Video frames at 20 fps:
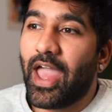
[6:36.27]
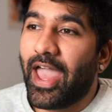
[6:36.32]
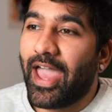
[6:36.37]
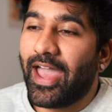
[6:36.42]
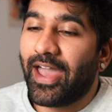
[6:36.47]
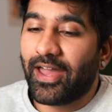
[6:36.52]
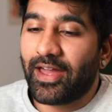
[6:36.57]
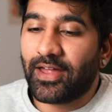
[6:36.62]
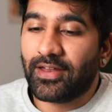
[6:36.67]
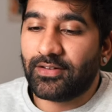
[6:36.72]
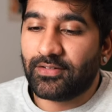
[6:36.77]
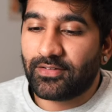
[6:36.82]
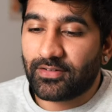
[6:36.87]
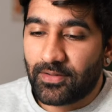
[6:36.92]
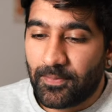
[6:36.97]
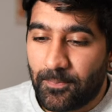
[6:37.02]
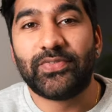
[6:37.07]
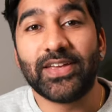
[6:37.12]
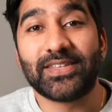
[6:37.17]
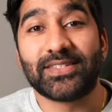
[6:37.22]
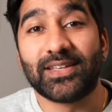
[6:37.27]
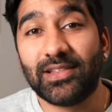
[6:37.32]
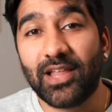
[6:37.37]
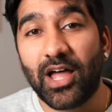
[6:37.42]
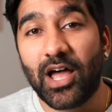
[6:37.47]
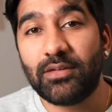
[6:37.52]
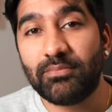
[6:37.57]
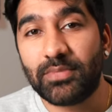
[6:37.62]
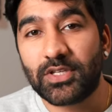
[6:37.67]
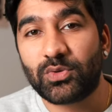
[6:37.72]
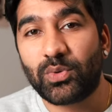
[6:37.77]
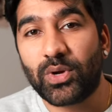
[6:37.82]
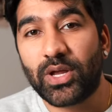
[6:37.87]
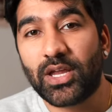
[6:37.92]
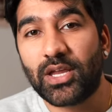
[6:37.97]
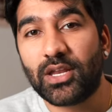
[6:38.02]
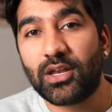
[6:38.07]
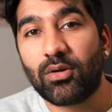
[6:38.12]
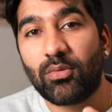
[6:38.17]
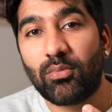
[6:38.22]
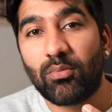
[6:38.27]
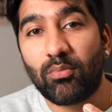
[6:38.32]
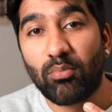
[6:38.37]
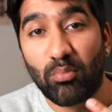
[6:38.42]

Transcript: and there's a line between,